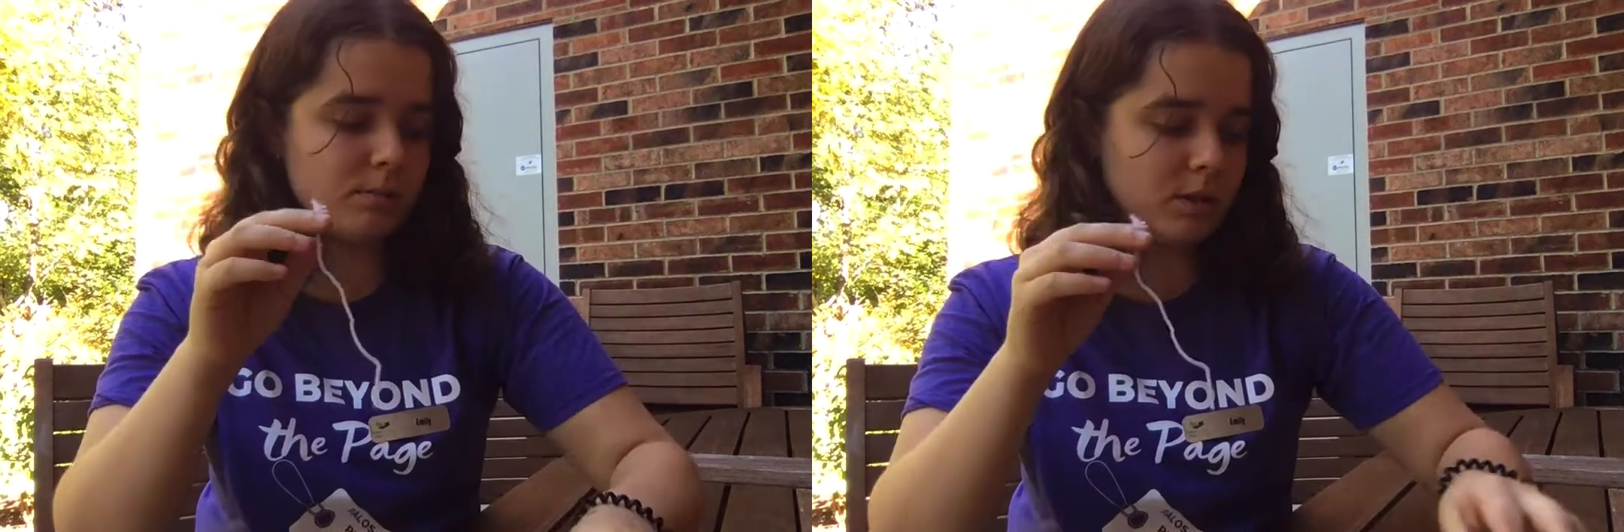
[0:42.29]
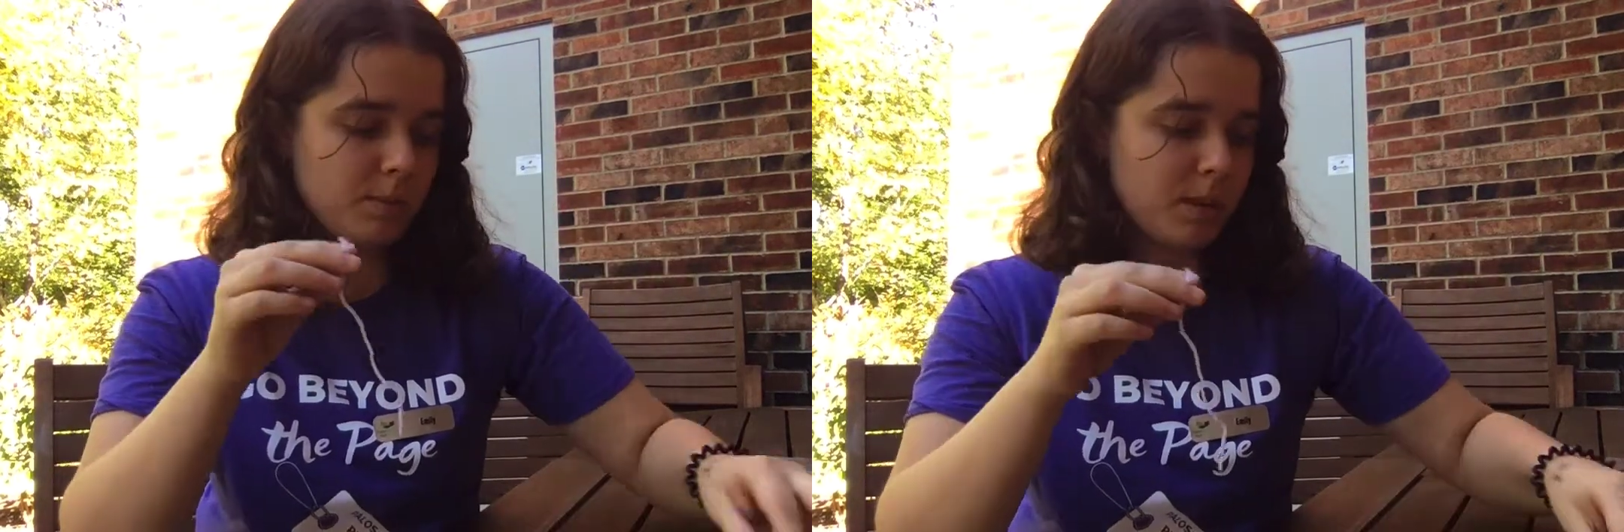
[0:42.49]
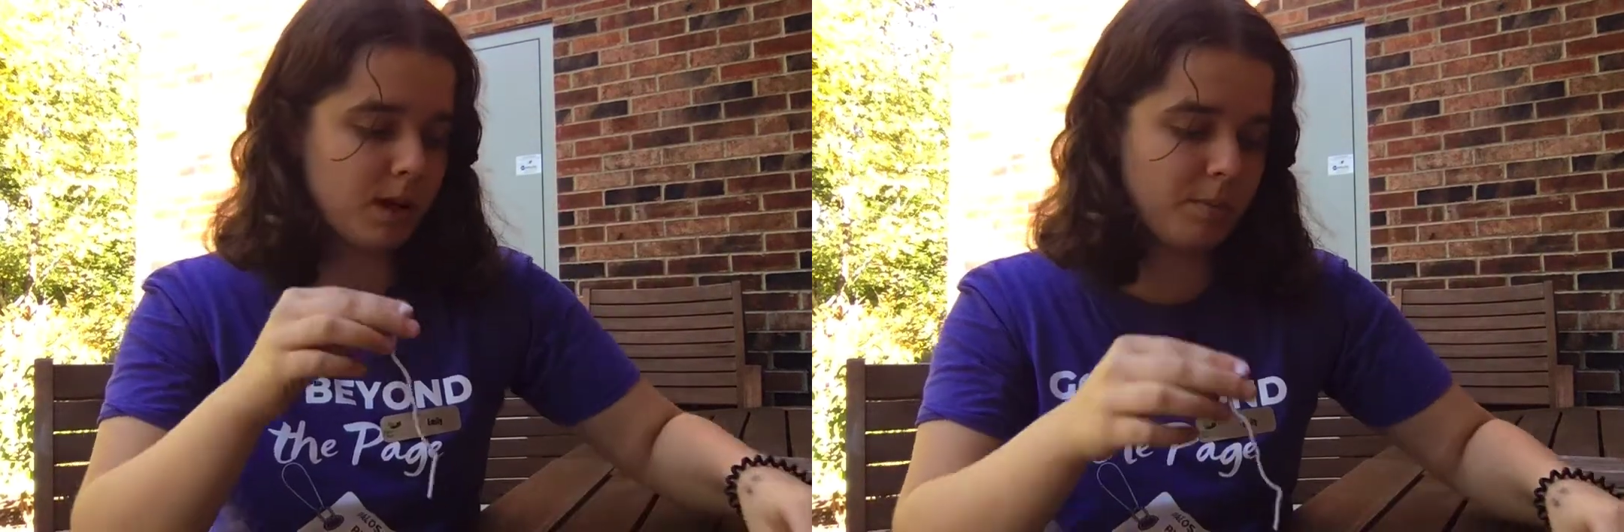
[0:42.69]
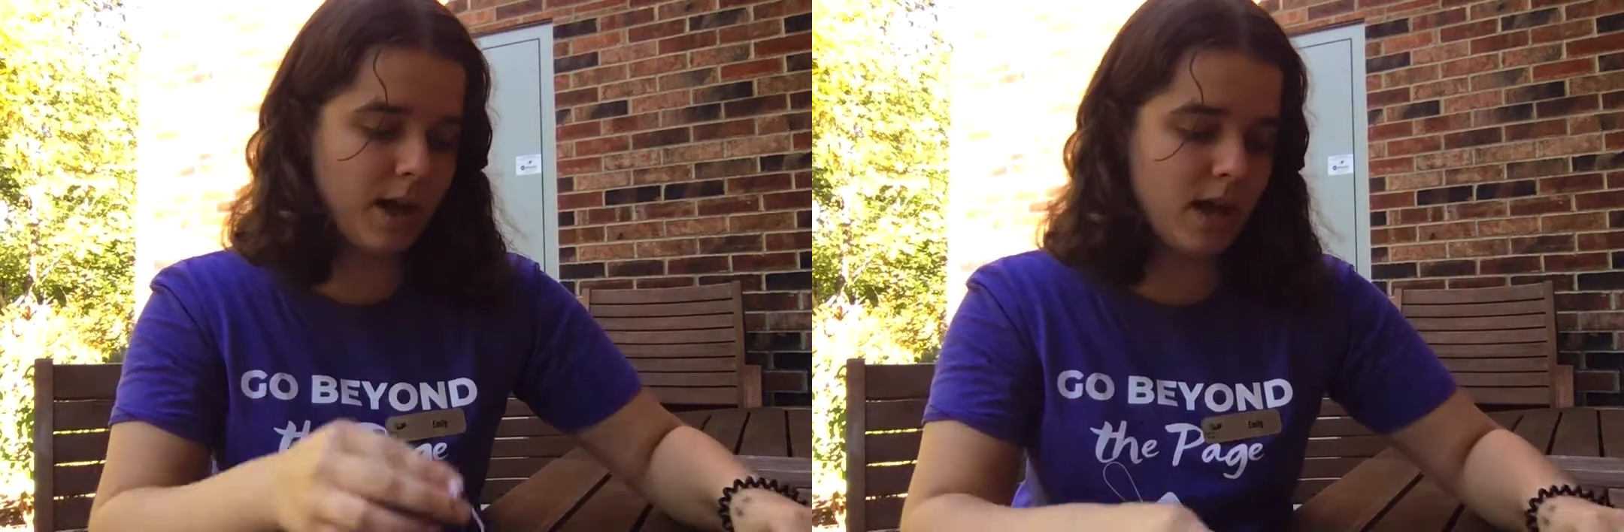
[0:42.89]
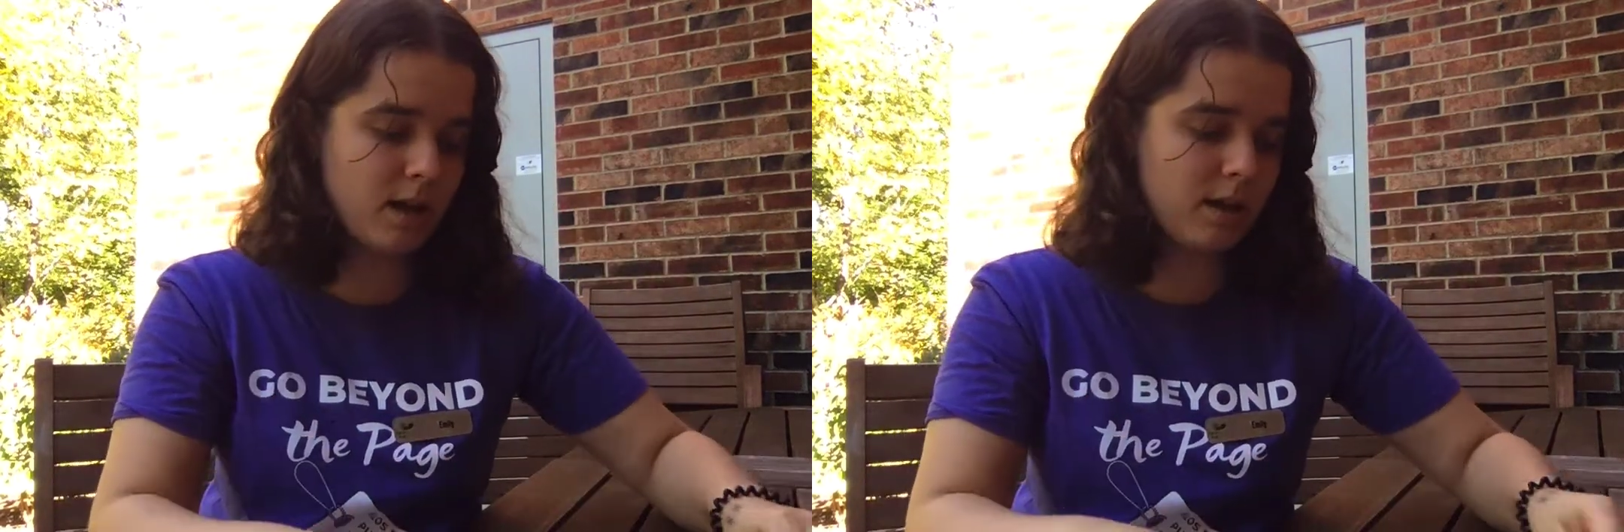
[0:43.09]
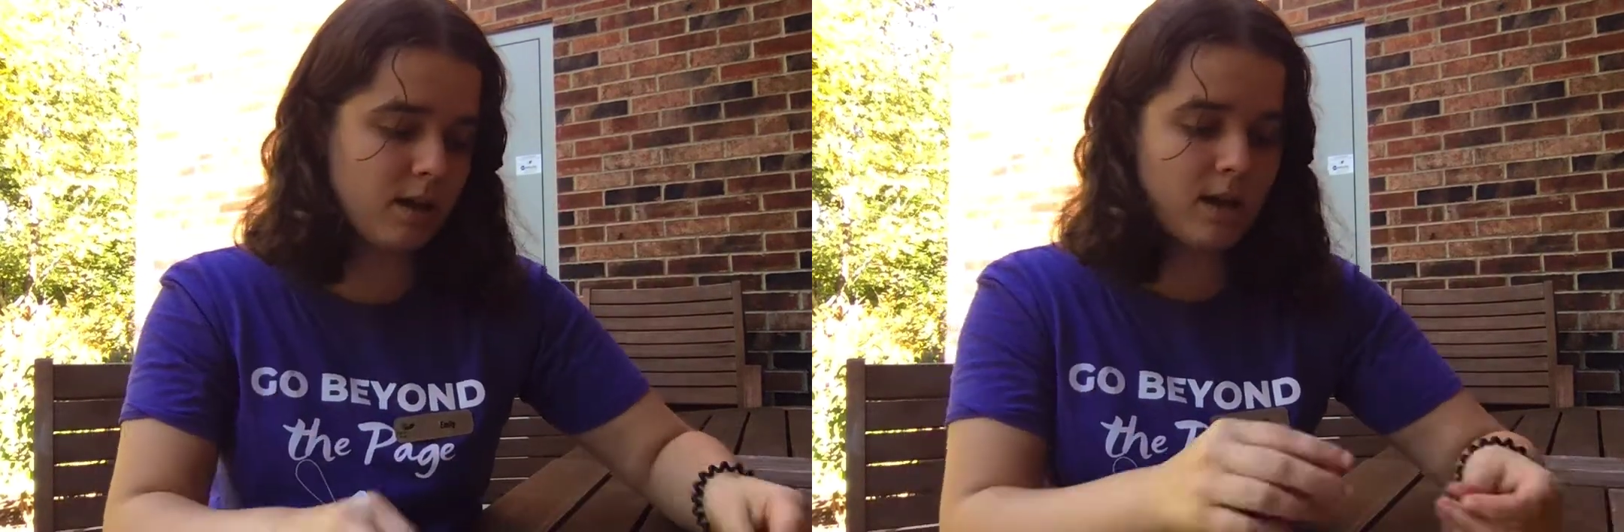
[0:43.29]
Ziploc bag,